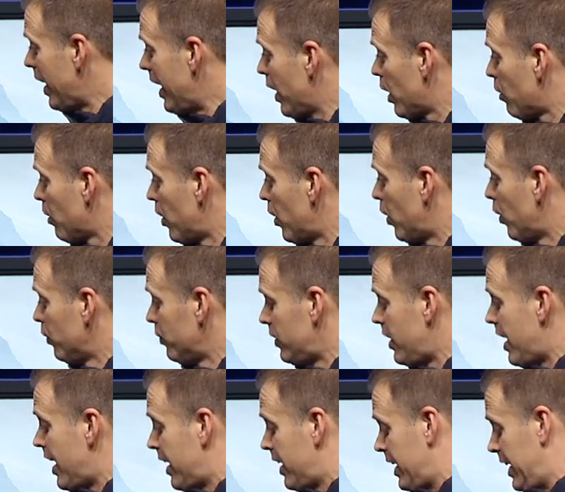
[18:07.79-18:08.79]
arrow
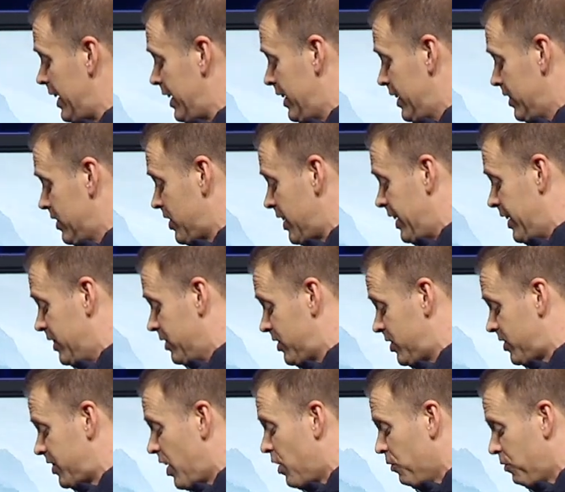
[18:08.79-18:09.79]
that is in
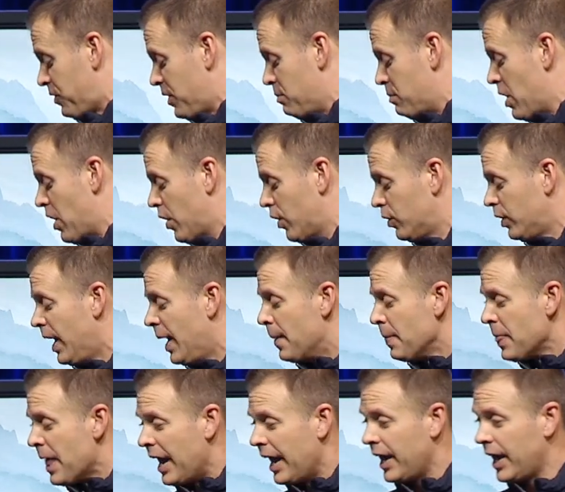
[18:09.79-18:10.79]
selfie mode,
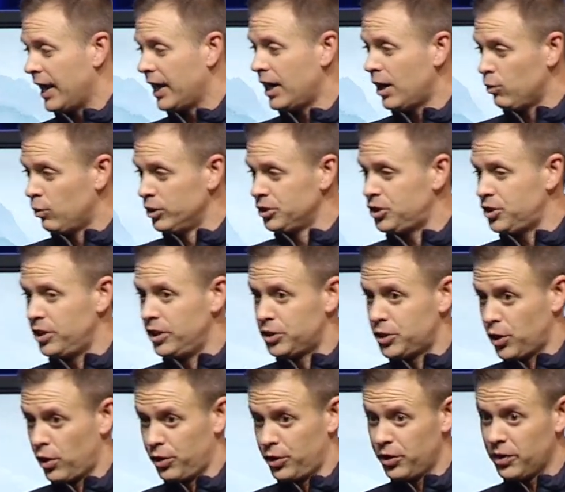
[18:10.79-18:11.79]
and I want you to
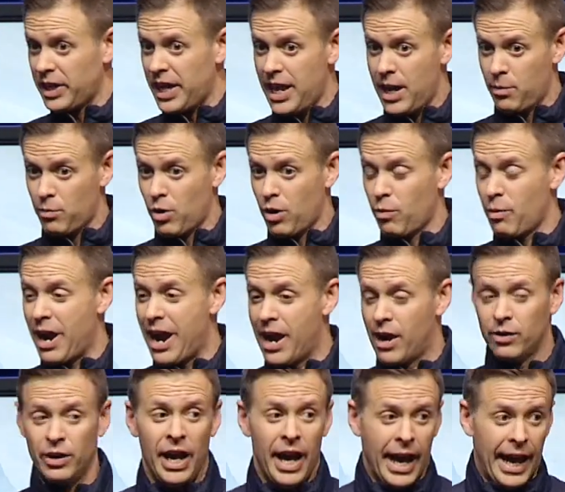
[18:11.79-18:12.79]
turn your camera
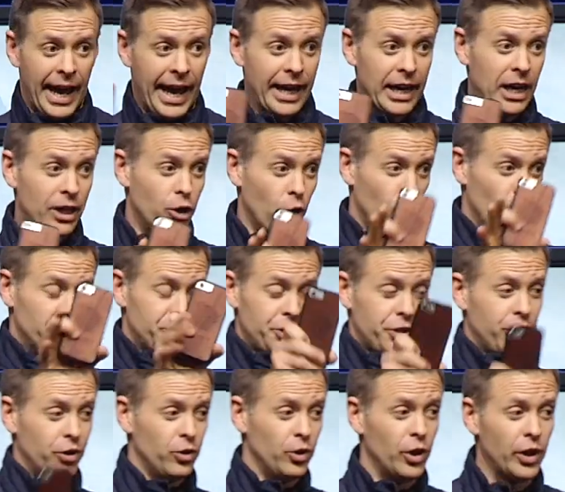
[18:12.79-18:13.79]
around. And I don't want you
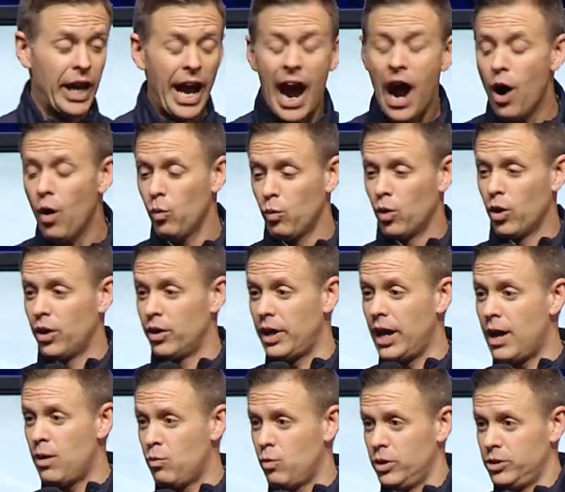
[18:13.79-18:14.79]
to look outward,
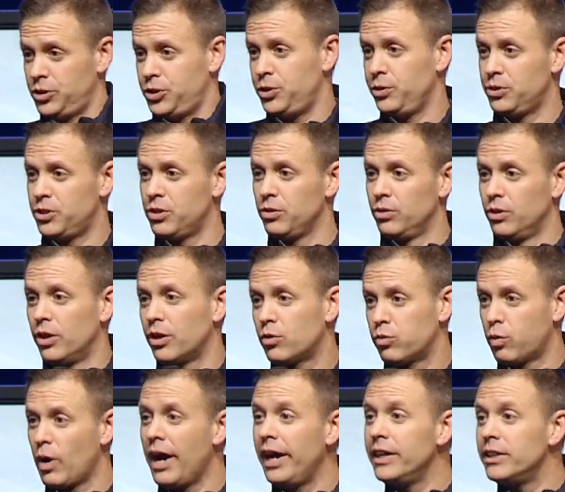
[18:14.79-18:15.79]
I want you to look
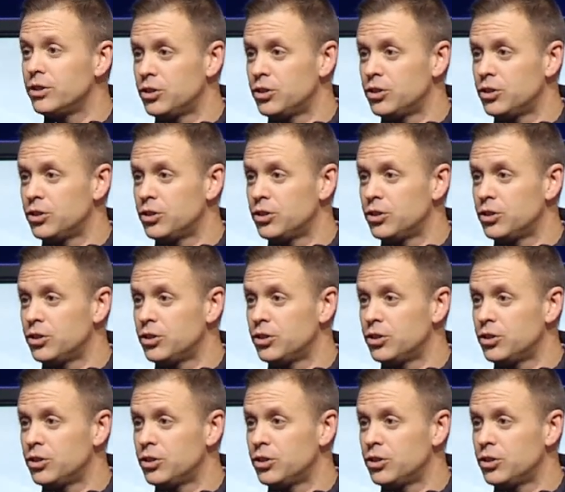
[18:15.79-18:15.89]
right